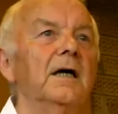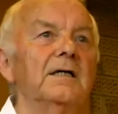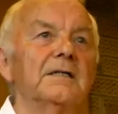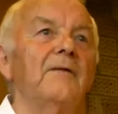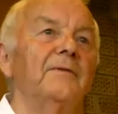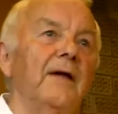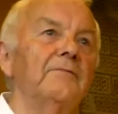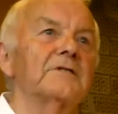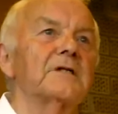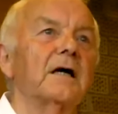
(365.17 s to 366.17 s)
It
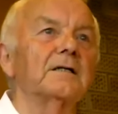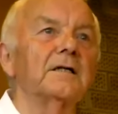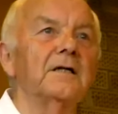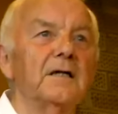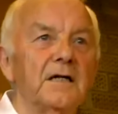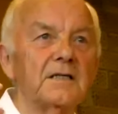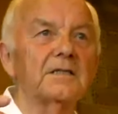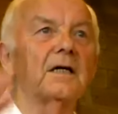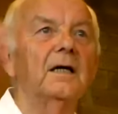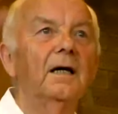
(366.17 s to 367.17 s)
never started. It
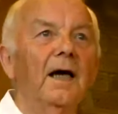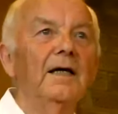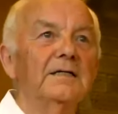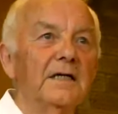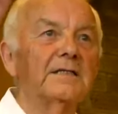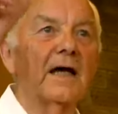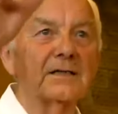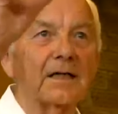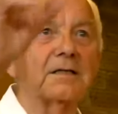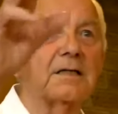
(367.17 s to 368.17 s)
is,
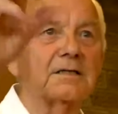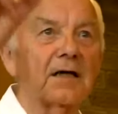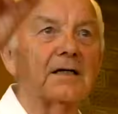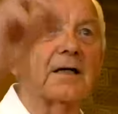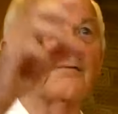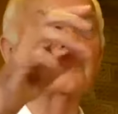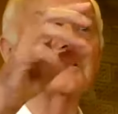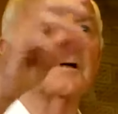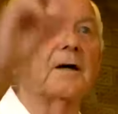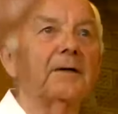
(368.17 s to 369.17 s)
as I've
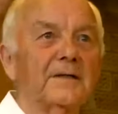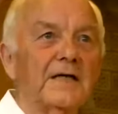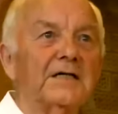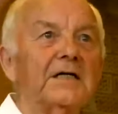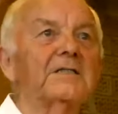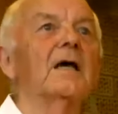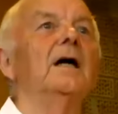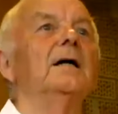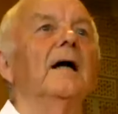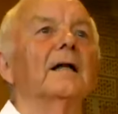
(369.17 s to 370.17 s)
described, it is
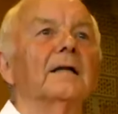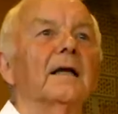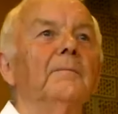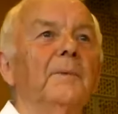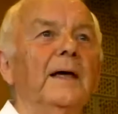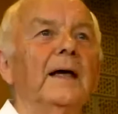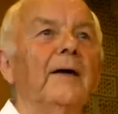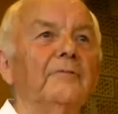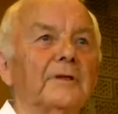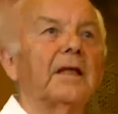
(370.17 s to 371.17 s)
nothing
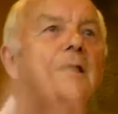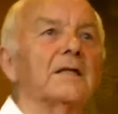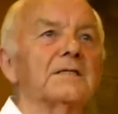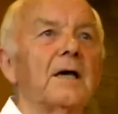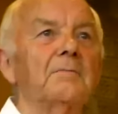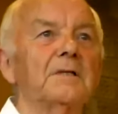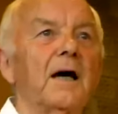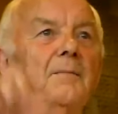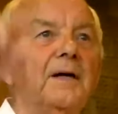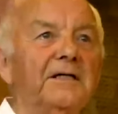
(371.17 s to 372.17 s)
being everything at the same
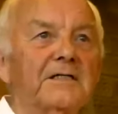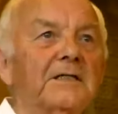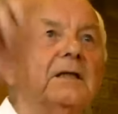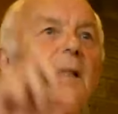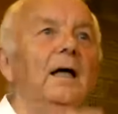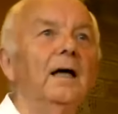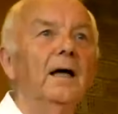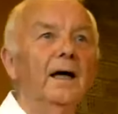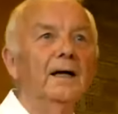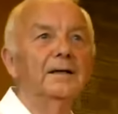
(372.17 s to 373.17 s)
time. It
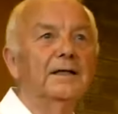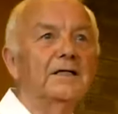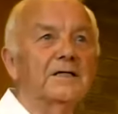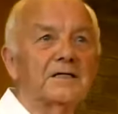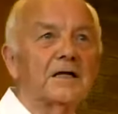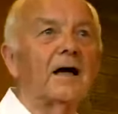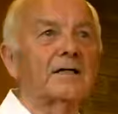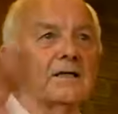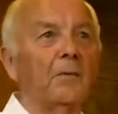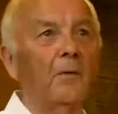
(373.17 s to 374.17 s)
didn't
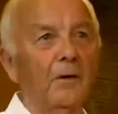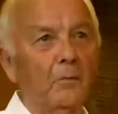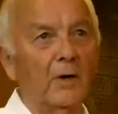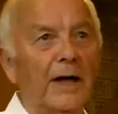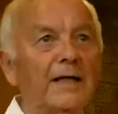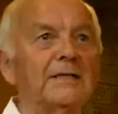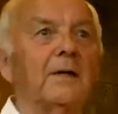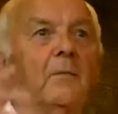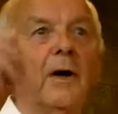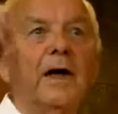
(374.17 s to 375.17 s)
start somewhere and will end
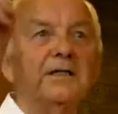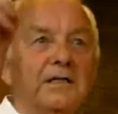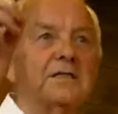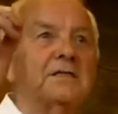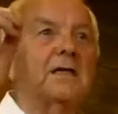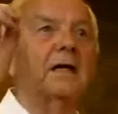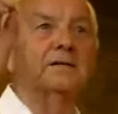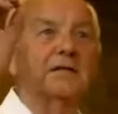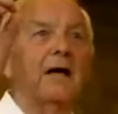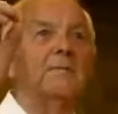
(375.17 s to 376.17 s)
somewhere. It is
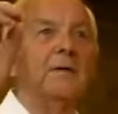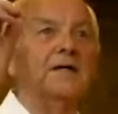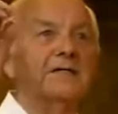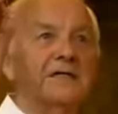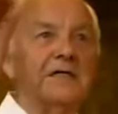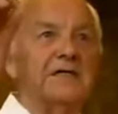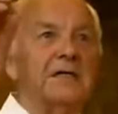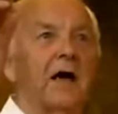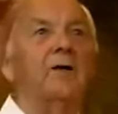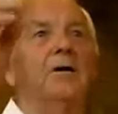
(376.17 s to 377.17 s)
timeless. It
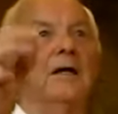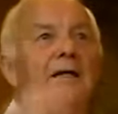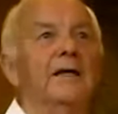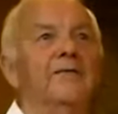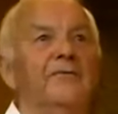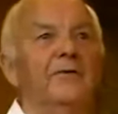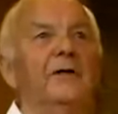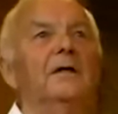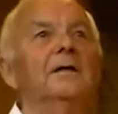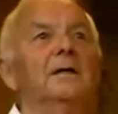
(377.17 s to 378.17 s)
is only the
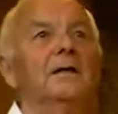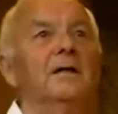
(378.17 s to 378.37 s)
infinite.